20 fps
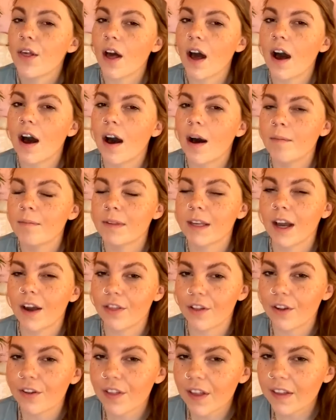Um, the
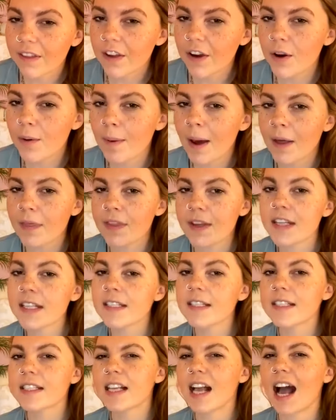other thing though about this,
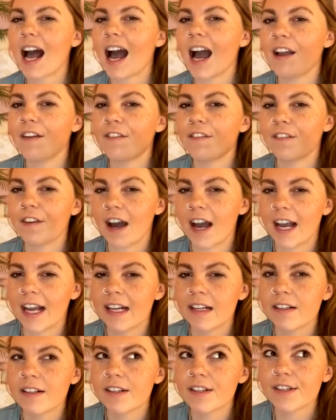I
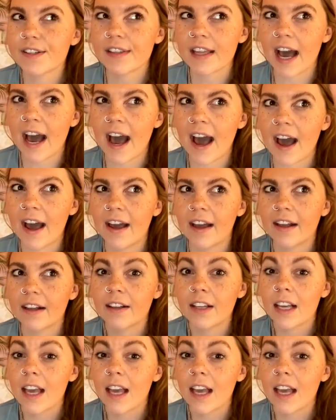find that